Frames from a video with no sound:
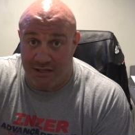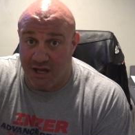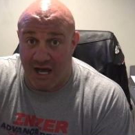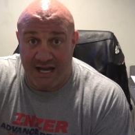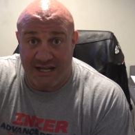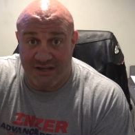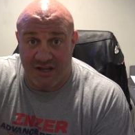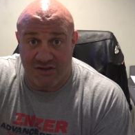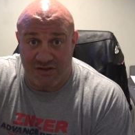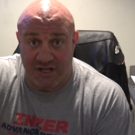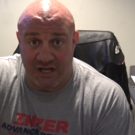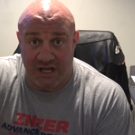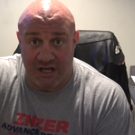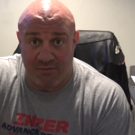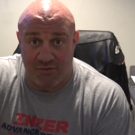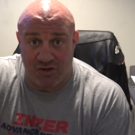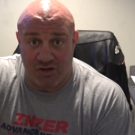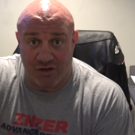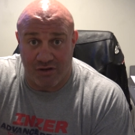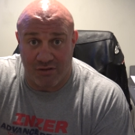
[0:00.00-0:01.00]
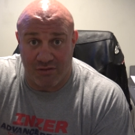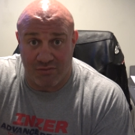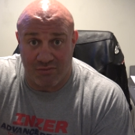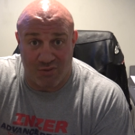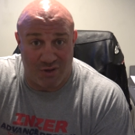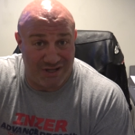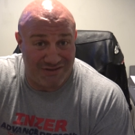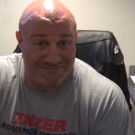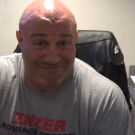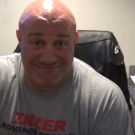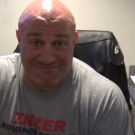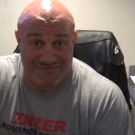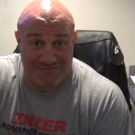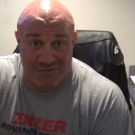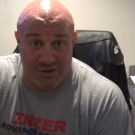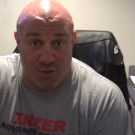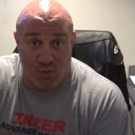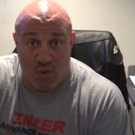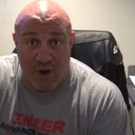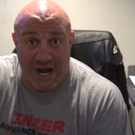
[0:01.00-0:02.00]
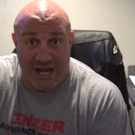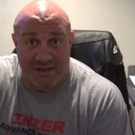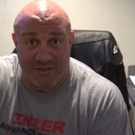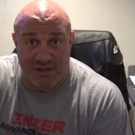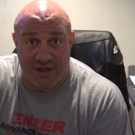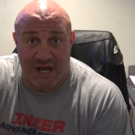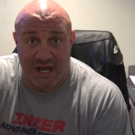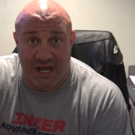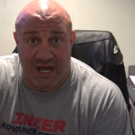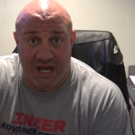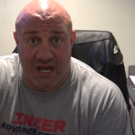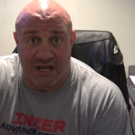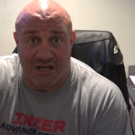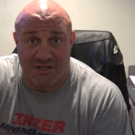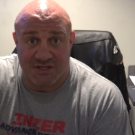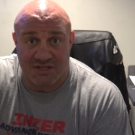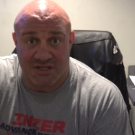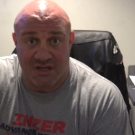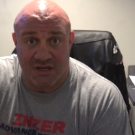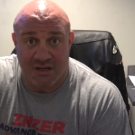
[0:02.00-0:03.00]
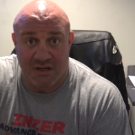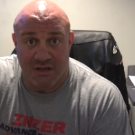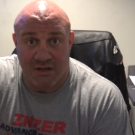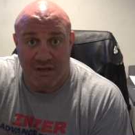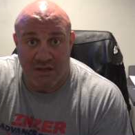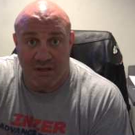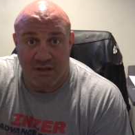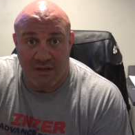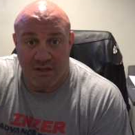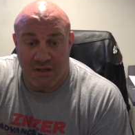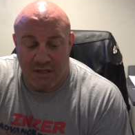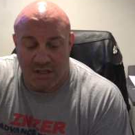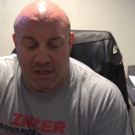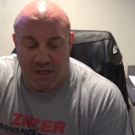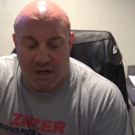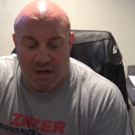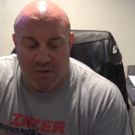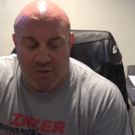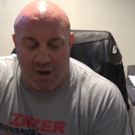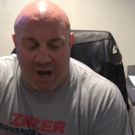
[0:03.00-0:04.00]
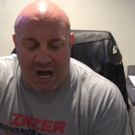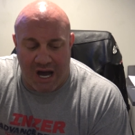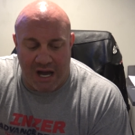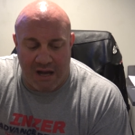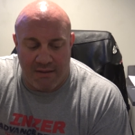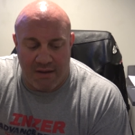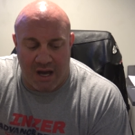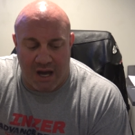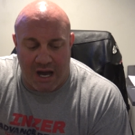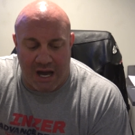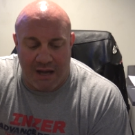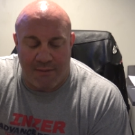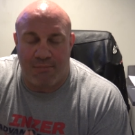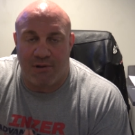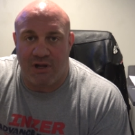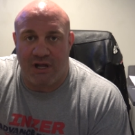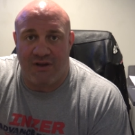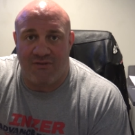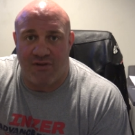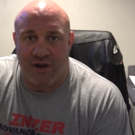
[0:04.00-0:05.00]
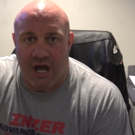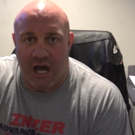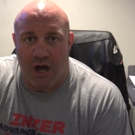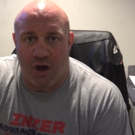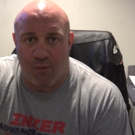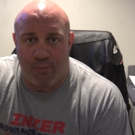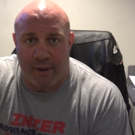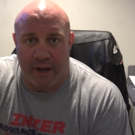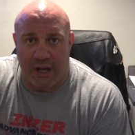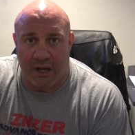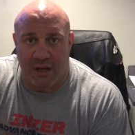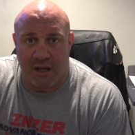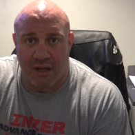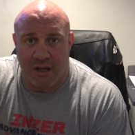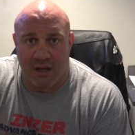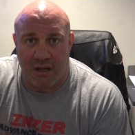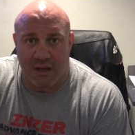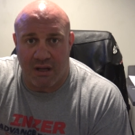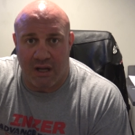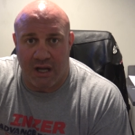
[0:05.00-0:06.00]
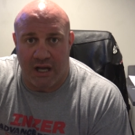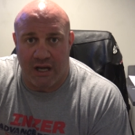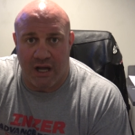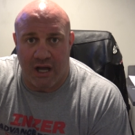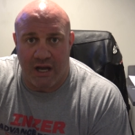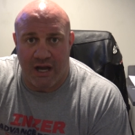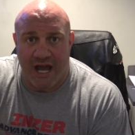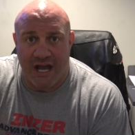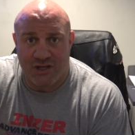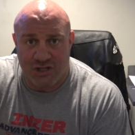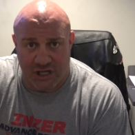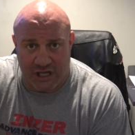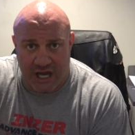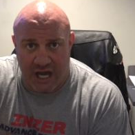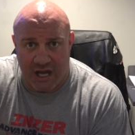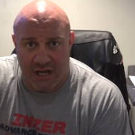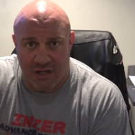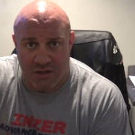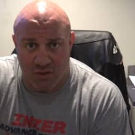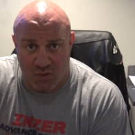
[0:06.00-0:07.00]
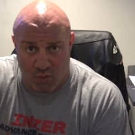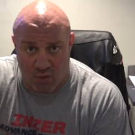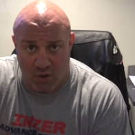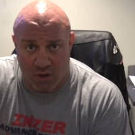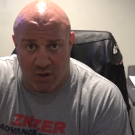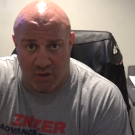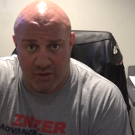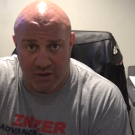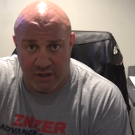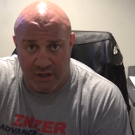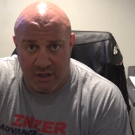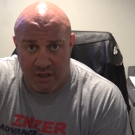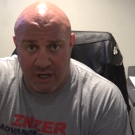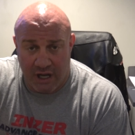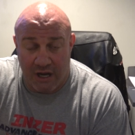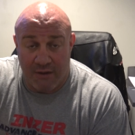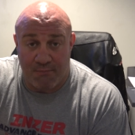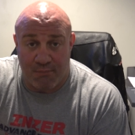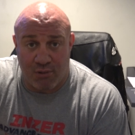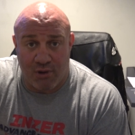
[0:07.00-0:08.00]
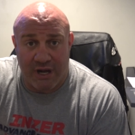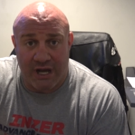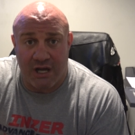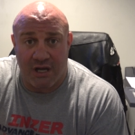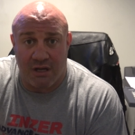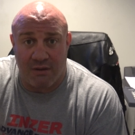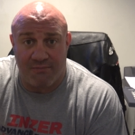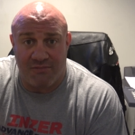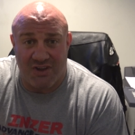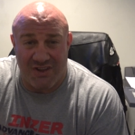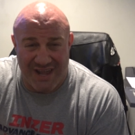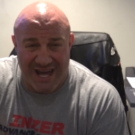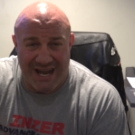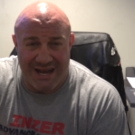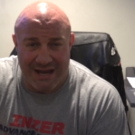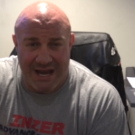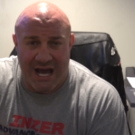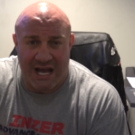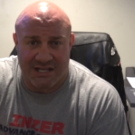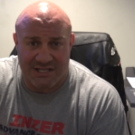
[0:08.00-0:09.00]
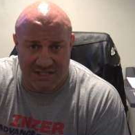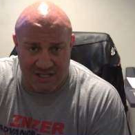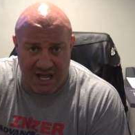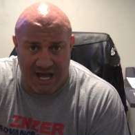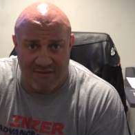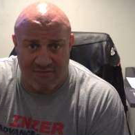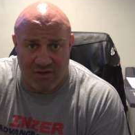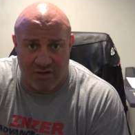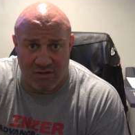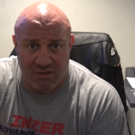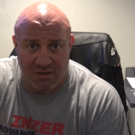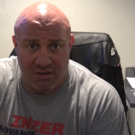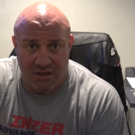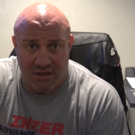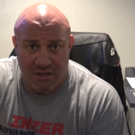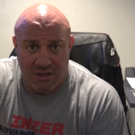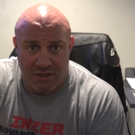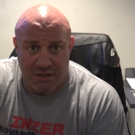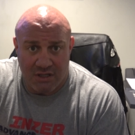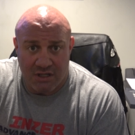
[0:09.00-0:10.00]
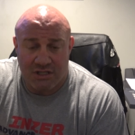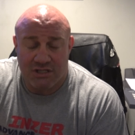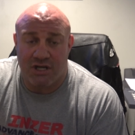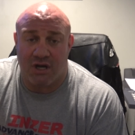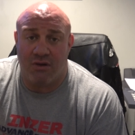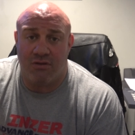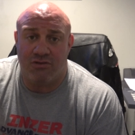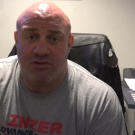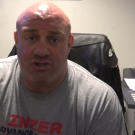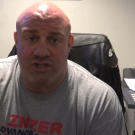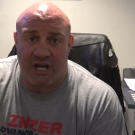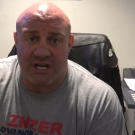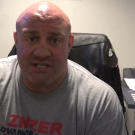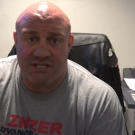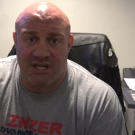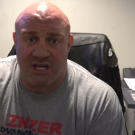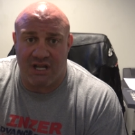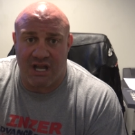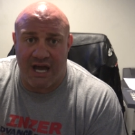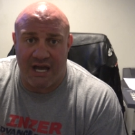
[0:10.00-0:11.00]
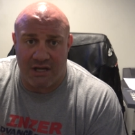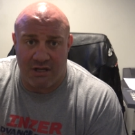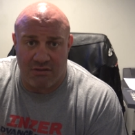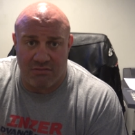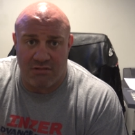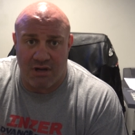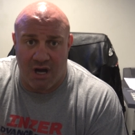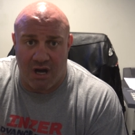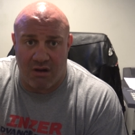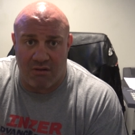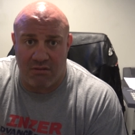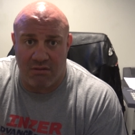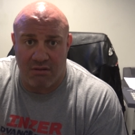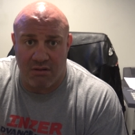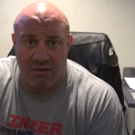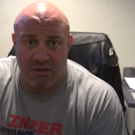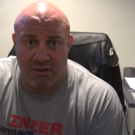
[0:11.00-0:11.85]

like to teach you what the right thing is. You know, I, I believe in helping and, and educating the world and bringing them to that next level. So just to let you know,